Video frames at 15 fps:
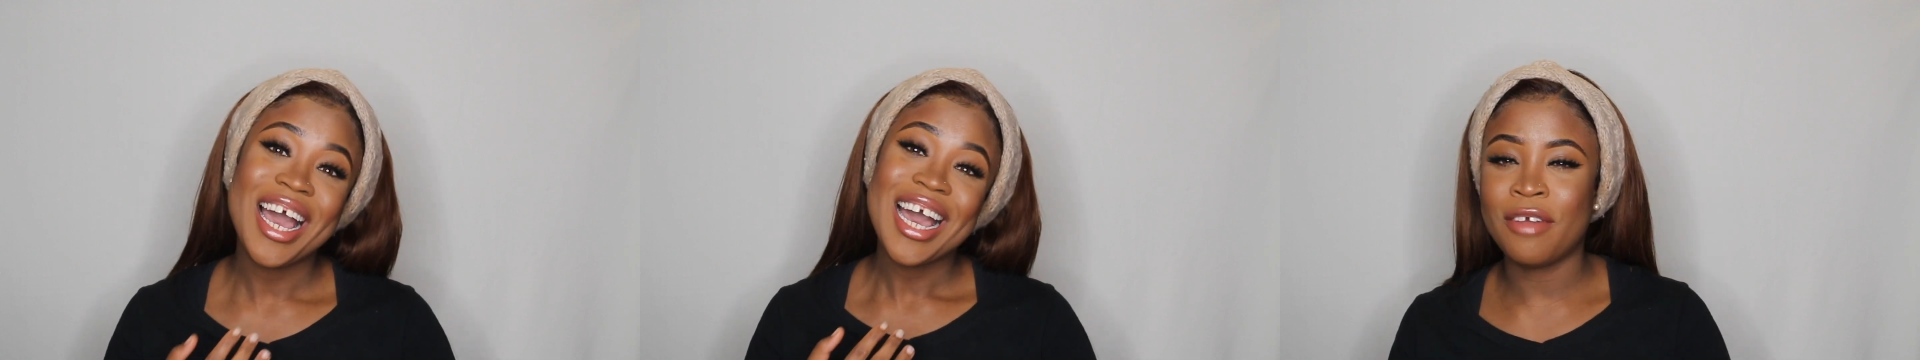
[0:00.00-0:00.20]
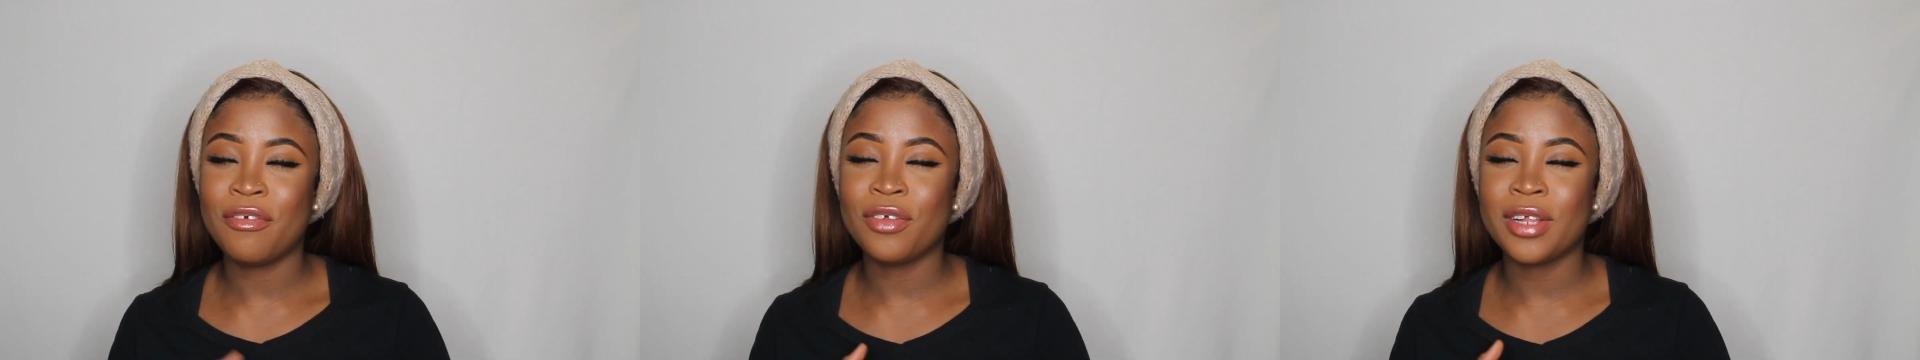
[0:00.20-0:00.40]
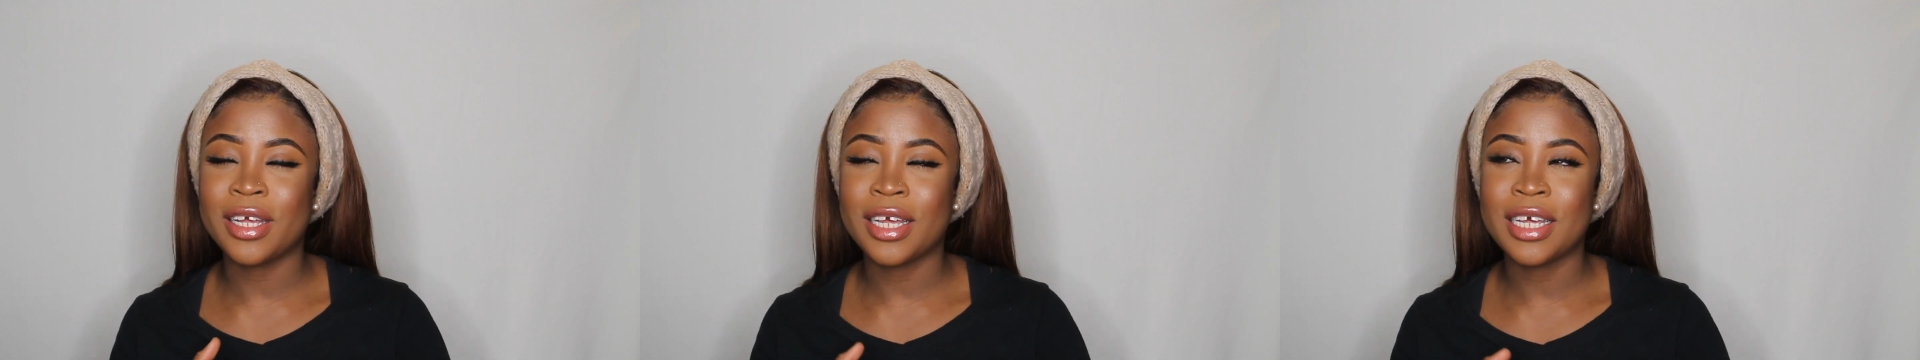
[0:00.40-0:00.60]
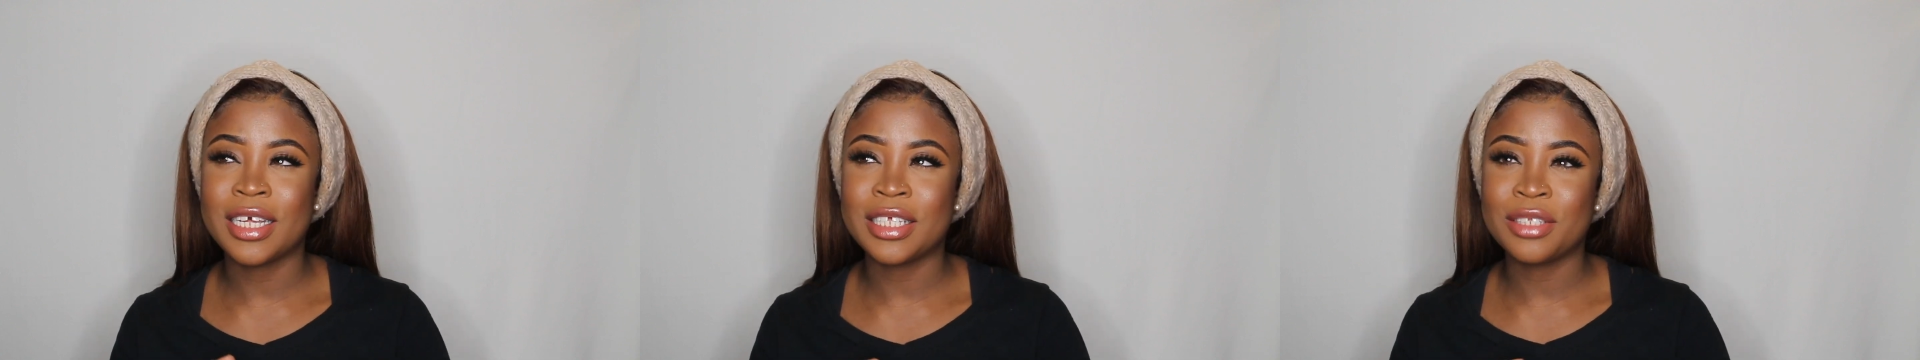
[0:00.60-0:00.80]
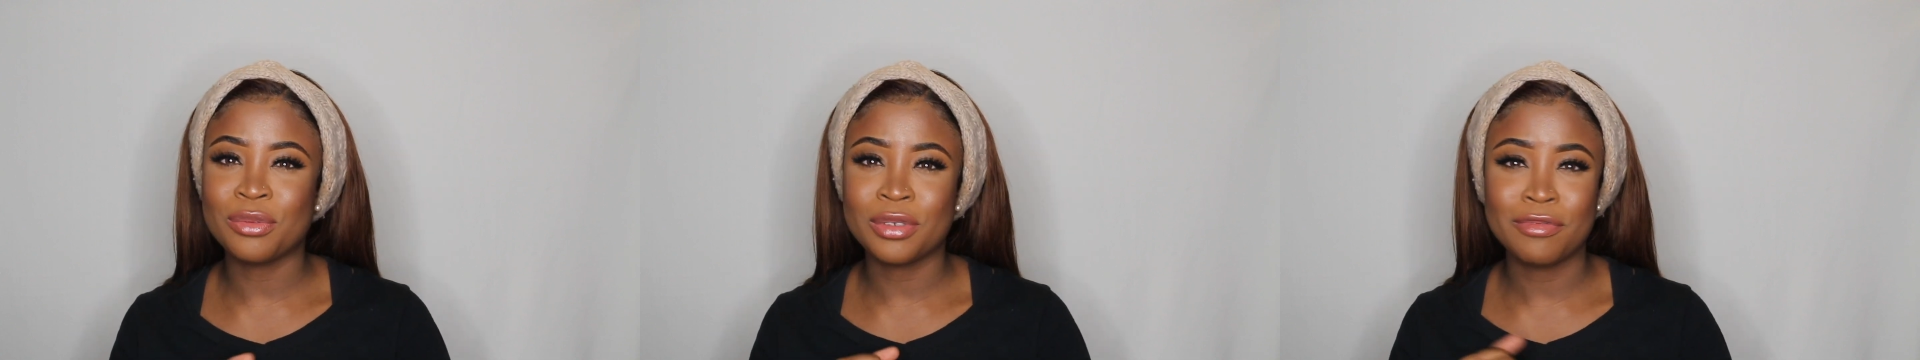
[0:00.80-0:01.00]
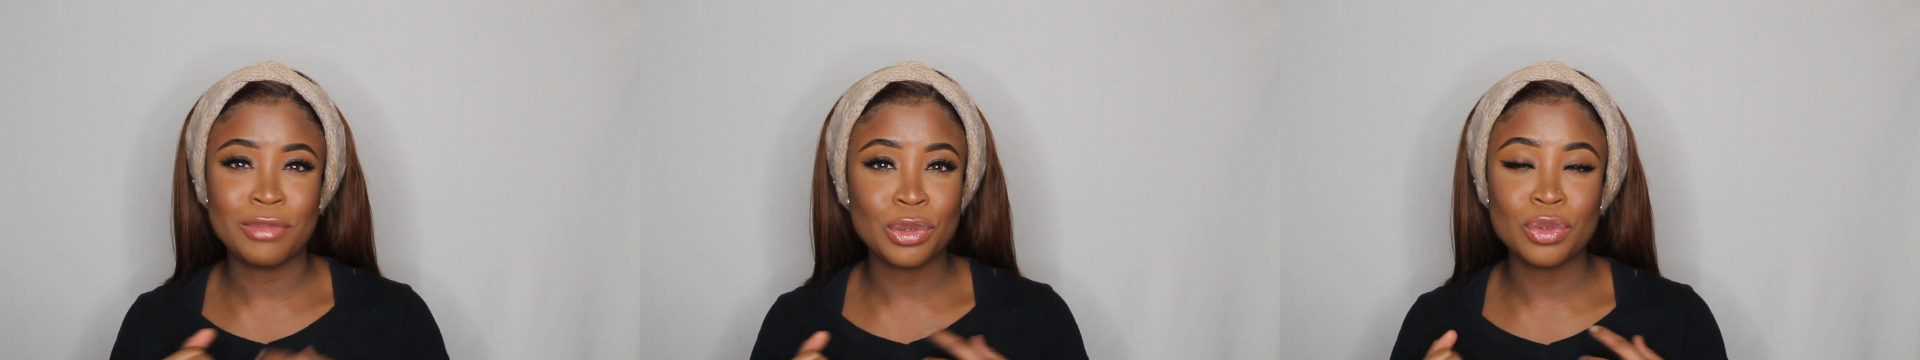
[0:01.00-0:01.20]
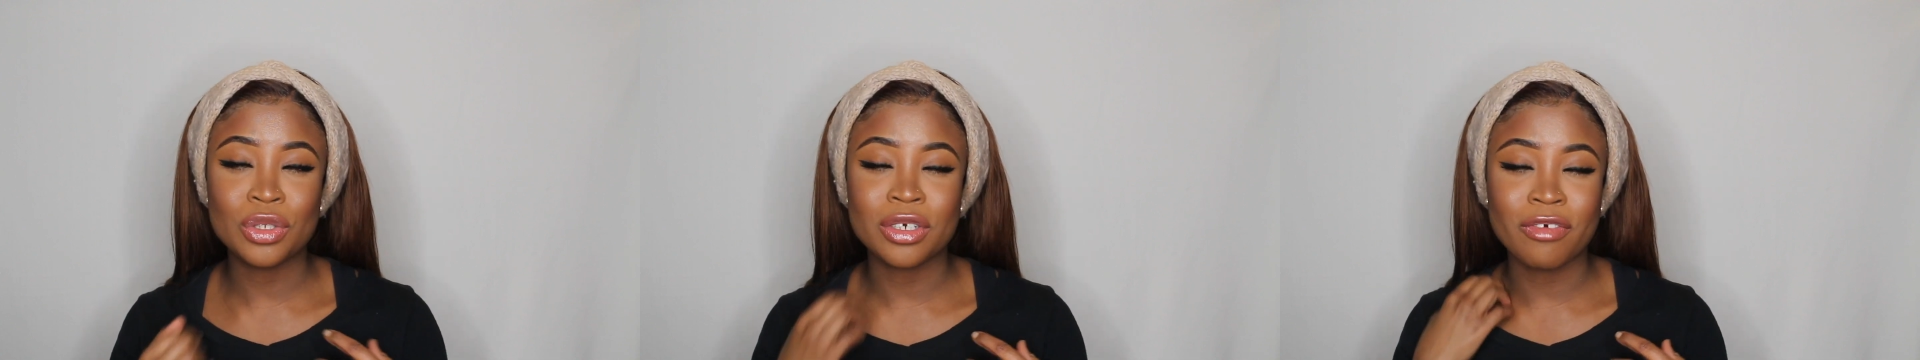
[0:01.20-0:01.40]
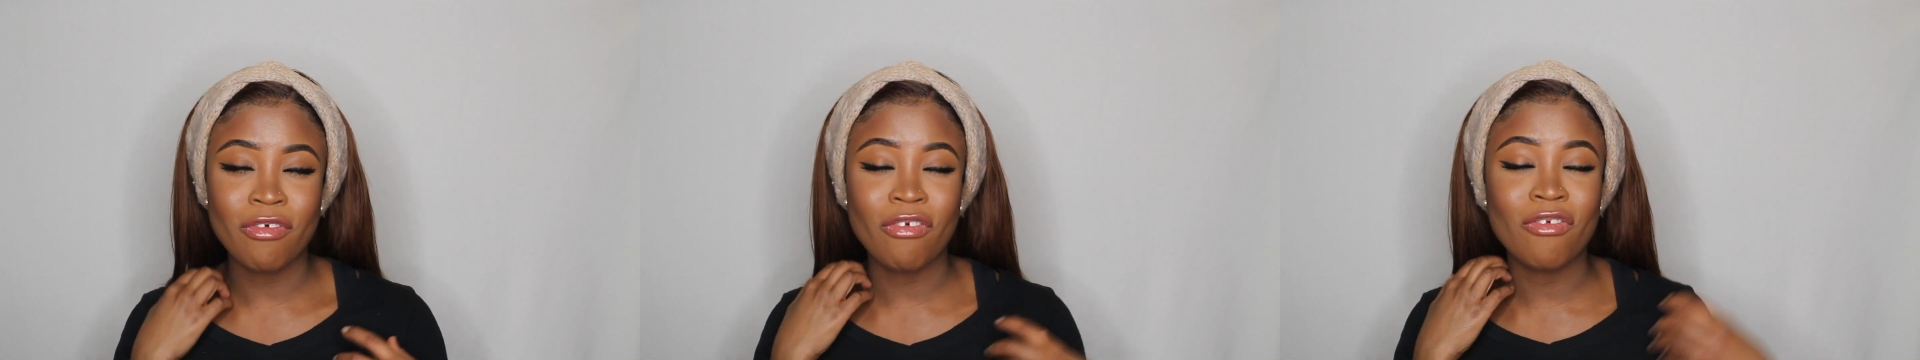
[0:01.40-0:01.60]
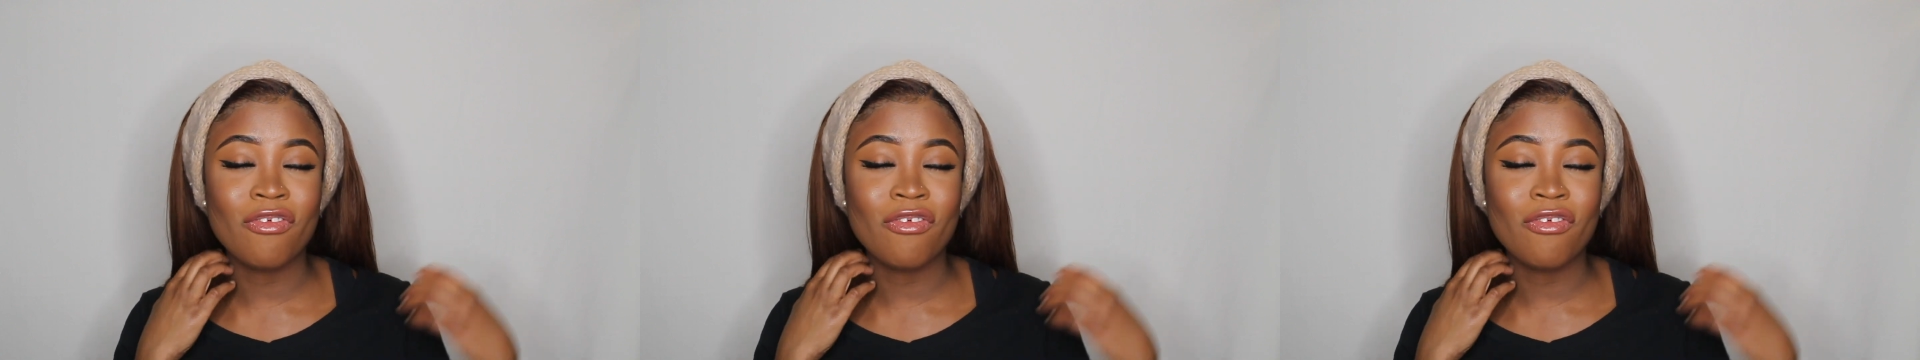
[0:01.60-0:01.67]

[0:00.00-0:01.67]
I feel like his reviews are